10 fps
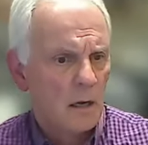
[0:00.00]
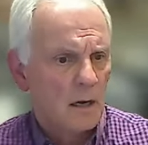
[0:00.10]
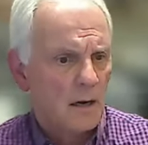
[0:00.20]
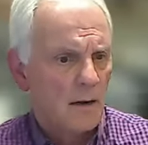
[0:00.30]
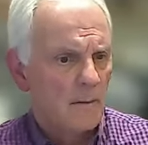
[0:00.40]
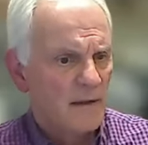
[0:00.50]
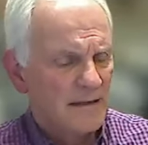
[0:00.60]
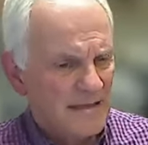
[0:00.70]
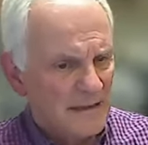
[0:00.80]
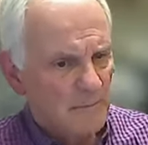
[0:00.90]
Uh,
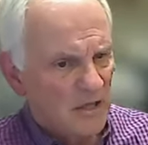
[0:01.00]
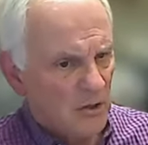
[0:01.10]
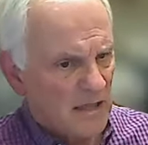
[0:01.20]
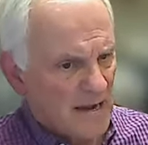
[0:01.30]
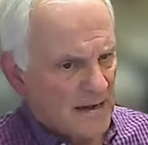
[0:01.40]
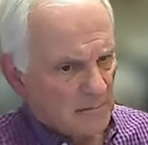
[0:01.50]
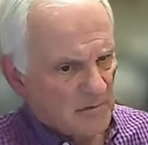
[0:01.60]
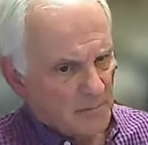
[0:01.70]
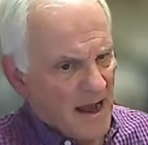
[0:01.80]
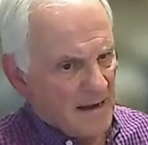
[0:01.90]
again, because that
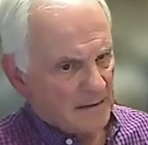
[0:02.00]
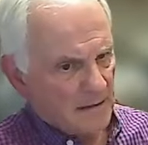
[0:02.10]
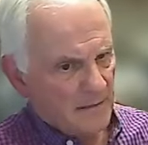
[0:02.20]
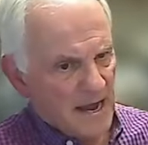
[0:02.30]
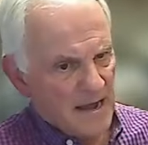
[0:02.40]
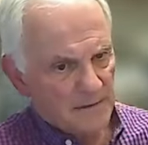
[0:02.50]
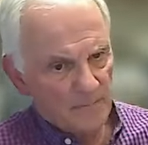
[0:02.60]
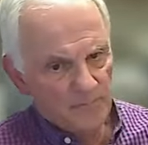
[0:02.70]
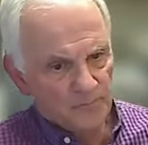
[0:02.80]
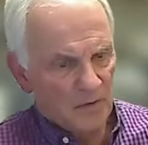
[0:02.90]
comes back to that
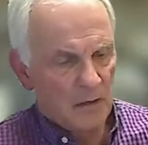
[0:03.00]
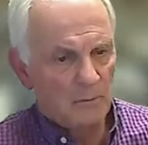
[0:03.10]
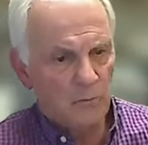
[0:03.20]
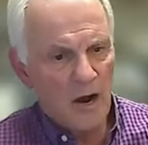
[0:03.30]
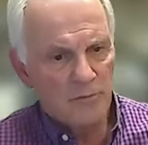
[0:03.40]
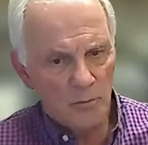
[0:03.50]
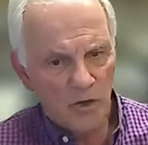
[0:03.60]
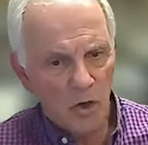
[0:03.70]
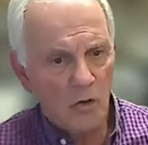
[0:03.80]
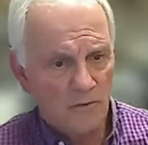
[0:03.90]
a problem
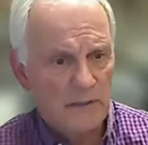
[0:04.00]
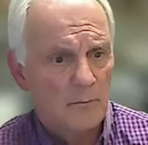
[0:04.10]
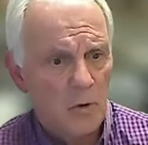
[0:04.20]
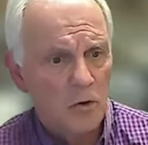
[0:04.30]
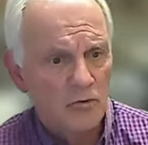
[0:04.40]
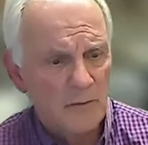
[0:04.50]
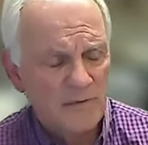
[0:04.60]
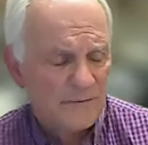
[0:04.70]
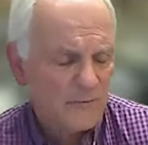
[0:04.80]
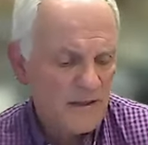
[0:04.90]
solving approach. I
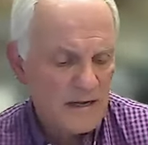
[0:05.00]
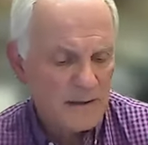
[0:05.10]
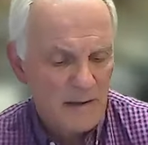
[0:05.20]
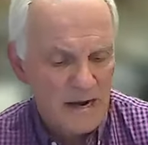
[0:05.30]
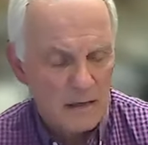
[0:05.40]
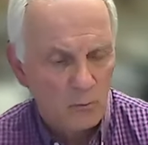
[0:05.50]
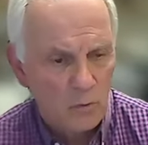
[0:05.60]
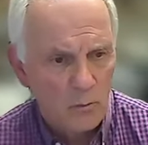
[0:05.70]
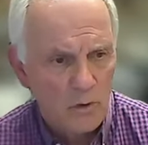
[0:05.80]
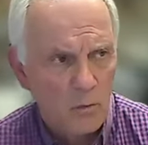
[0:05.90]
mean, if you think about it,
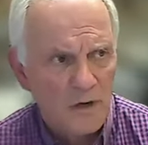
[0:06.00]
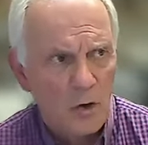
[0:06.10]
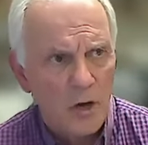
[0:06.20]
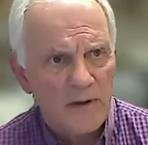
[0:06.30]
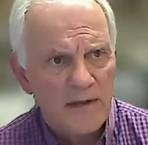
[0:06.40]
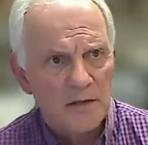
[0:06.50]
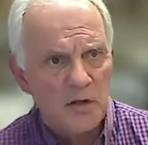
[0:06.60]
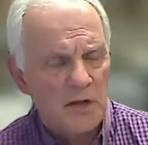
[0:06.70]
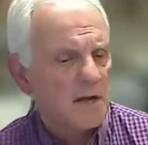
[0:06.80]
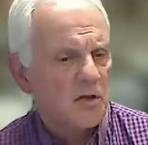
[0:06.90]
what are we
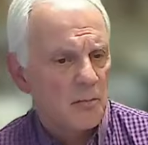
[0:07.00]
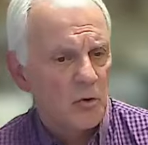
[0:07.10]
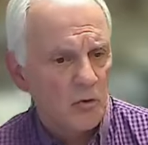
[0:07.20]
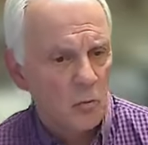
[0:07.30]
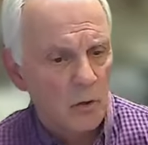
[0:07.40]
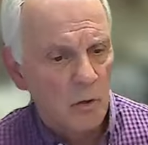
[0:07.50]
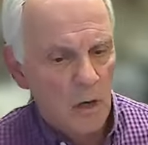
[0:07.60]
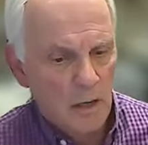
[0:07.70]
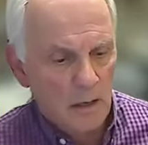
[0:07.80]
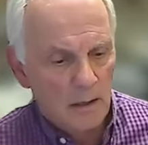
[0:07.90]
as customers? We're,
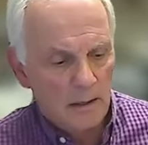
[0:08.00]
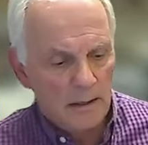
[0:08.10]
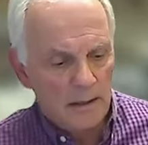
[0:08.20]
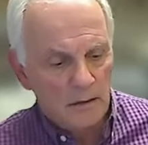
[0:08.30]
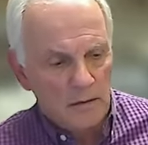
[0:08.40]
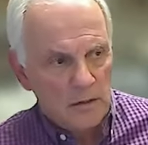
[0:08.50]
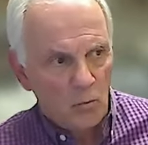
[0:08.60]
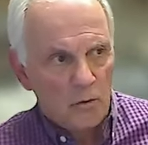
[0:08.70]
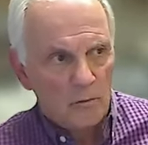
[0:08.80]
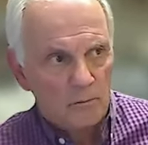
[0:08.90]
uh, you know,
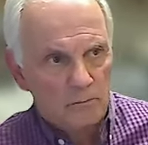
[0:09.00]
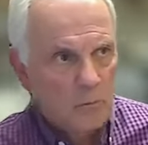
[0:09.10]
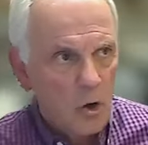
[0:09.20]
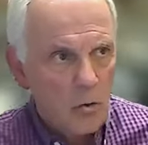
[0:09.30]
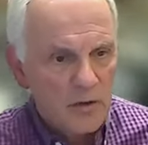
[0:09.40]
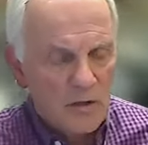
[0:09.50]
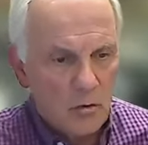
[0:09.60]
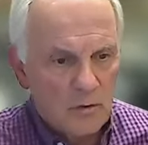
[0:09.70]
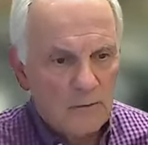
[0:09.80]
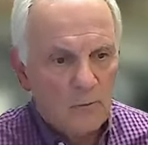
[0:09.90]
we're always
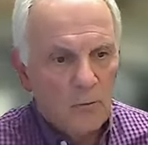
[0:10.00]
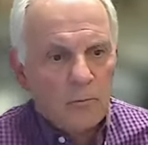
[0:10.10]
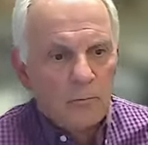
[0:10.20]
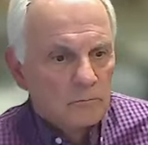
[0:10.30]
looking for,